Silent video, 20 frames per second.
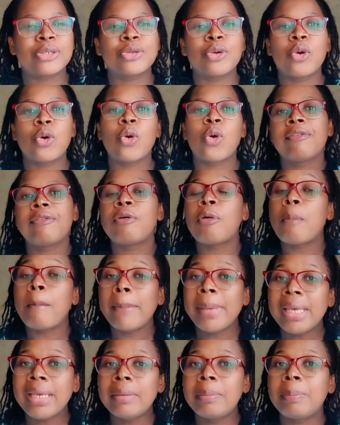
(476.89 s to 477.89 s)
So for
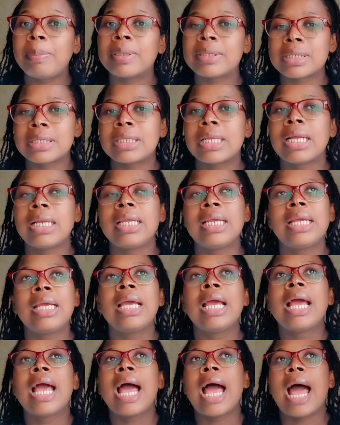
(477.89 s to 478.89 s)
me personally,
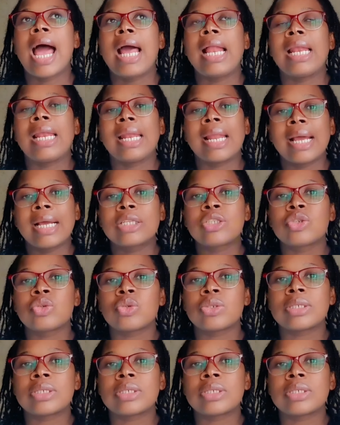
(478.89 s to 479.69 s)
I like to